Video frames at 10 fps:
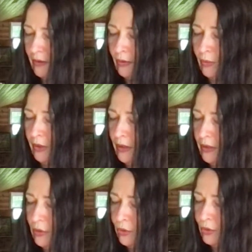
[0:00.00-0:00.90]
what
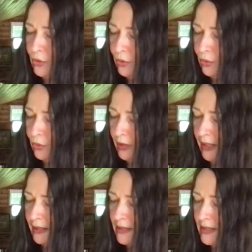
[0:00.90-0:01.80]
you could do,
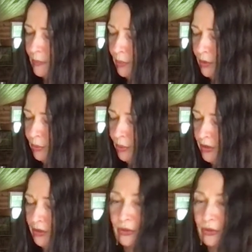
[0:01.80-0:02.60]
like this, I'm going to put in the